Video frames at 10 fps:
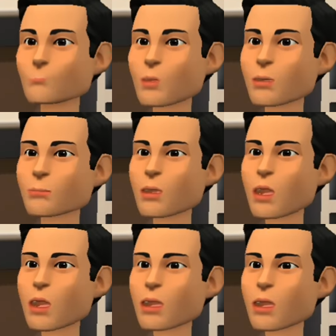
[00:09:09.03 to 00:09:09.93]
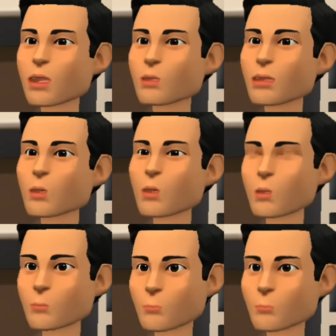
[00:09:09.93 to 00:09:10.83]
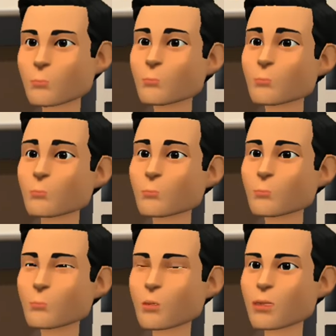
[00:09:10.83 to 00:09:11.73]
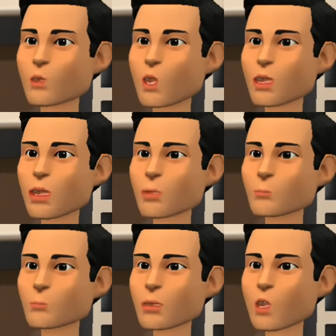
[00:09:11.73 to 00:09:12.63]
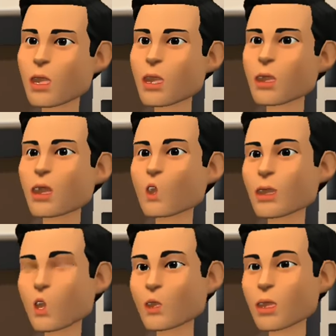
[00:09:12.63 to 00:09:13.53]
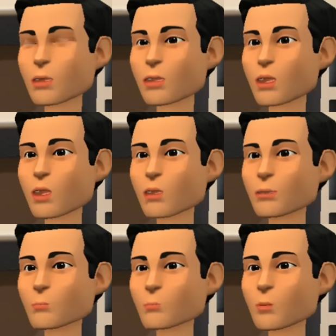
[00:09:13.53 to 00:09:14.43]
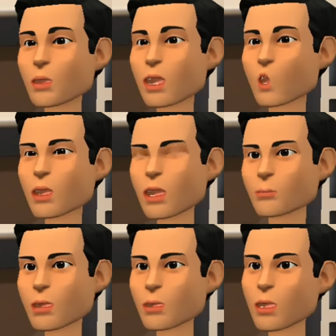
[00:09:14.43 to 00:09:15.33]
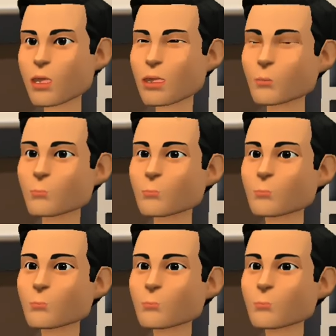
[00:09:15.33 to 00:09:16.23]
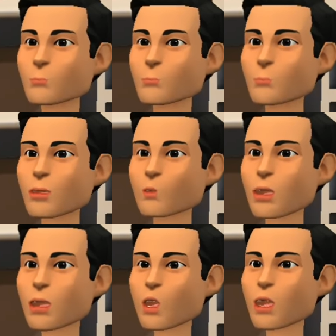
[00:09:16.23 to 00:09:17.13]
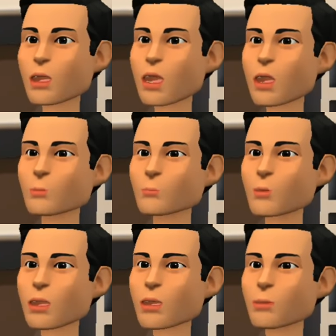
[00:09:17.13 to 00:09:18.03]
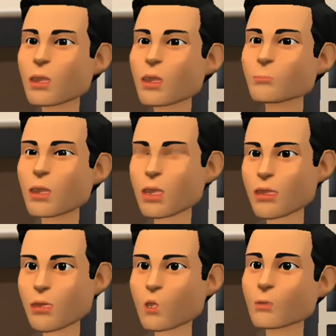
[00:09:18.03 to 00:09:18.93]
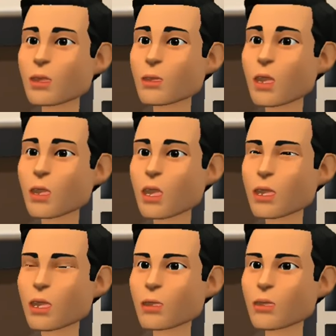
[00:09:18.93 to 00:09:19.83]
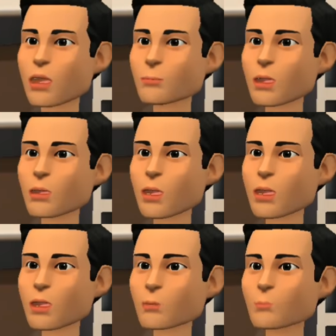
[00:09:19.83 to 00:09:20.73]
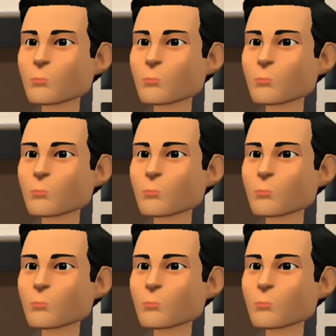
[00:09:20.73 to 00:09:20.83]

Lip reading: I completely understand. Don't worry, I will clear all your concerns regarding the procedure. To begin with, let me explain a few basic details of the procedure.